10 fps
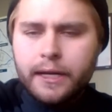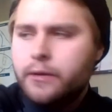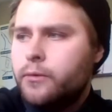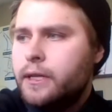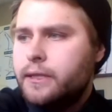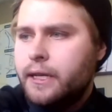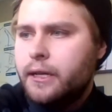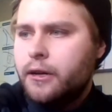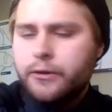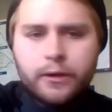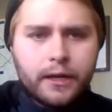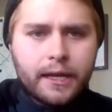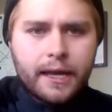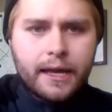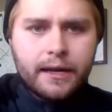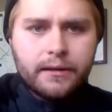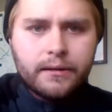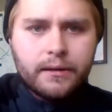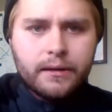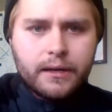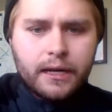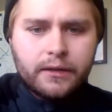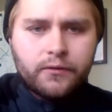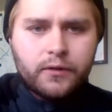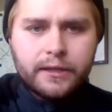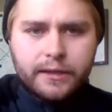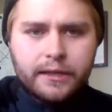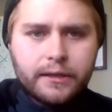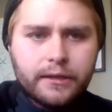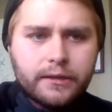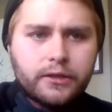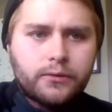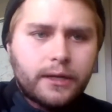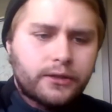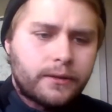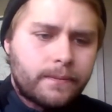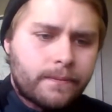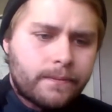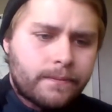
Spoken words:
And what day are you looking at kind of reassessing the situation?